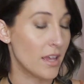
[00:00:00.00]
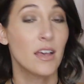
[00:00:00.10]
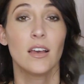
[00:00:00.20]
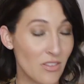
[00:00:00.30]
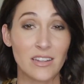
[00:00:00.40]

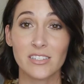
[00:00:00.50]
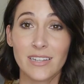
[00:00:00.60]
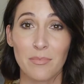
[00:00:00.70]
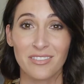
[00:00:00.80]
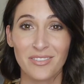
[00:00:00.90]
And then
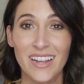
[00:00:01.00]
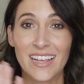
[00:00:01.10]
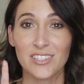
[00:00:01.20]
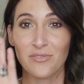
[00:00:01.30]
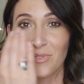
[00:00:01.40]
step
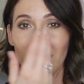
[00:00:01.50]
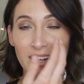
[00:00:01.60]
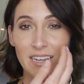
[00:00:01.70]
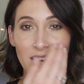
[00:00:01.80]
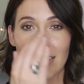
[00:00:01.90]
three is a
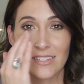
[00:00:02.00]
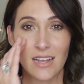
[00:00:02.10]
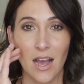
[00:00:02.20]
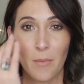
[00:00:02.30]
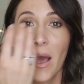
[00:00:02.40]
really nice
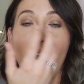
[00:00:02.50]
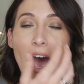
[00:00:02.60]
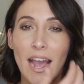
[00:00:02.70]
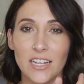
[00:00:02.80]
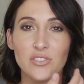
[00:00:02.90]
um,
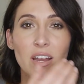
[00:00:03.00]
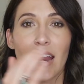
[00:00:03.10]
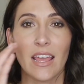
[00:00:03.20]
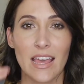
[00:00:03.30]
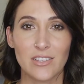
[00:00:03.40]

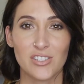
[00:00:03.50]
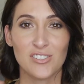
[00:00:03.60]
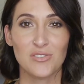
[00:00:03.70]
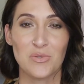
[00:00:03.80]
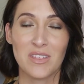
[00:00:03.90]
hydrating and
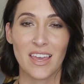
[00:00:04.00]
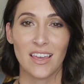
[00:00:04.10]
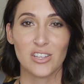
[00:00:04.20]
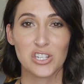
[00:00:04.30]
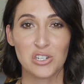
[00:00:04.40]

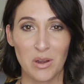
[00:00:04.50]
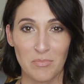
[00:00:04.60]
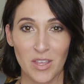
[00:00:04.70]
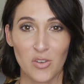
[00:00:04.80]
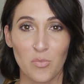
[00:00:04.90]
soothing strip
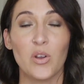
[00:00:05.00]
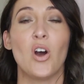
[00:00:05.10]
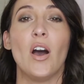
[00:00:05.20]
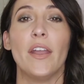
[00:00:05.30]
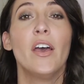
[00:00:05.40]
that you put
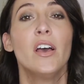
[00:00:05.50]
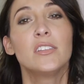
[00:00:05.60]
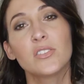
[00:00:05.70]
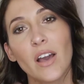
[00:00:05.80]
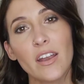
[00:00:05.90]
on
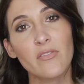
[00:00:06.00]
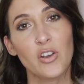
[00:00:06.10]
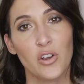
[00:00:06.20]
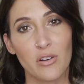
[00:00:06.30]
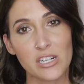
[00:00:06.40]
to kind
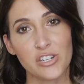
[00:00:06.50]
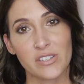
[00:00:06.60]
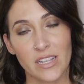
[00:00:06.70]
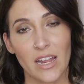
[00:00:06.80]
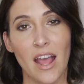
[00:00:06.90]
of nourish your
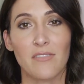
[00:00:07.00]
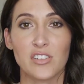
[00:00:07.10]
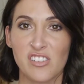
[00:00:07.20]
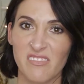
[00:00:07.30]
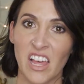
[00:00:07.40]
skin
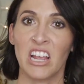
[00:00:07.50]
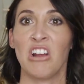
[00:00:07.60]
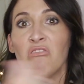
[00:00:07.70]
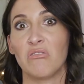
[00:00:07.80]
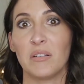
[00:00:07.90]
after you've like
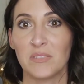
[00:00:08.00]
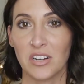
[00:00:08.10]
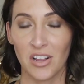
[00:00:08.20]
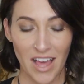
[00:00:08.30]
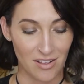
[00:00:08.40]
ripped
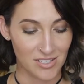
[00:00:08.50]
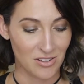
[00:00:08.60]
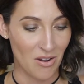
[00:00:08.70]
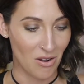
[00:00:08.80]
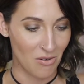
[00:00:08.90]
it all out.
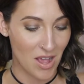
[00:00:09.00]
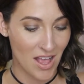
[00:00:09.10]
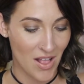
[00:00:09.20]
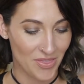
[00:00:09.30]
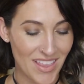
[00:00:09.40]
So
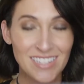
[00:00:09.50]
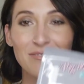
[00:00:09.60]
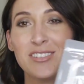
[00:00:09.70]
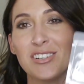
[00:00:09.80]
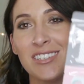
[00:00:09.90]

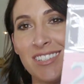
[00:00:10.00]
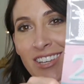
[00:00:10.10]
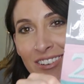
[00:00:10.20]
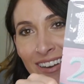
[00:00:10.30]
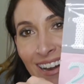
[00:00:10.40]
this was just
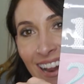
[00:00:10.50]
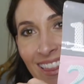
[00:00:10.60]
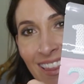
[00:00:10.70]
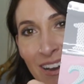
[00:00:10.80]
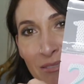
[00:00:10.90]
cute, it
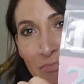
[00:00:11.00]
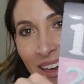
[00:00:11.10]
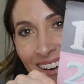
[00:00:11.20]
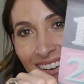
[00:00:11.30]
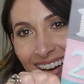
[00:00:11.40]
had a little
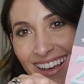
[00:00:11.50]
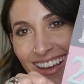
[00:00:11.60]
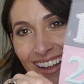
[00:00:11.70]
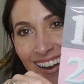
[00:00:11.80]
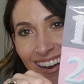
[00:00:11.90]
pig on
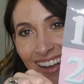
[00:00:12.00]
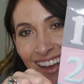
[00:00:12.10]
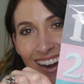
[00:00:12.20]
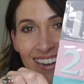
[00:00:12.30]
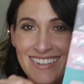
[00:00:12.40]
it,
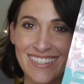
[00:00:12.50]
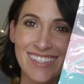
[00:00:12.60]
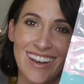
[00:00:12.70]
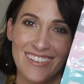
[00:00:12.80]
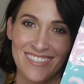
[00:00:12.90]
and I
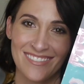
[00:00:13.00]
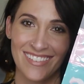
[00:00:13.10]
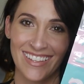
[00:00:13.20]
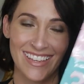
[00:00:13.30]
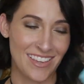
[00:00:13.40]
just thought it was
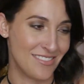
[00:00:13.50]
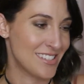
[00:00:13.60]
really cute.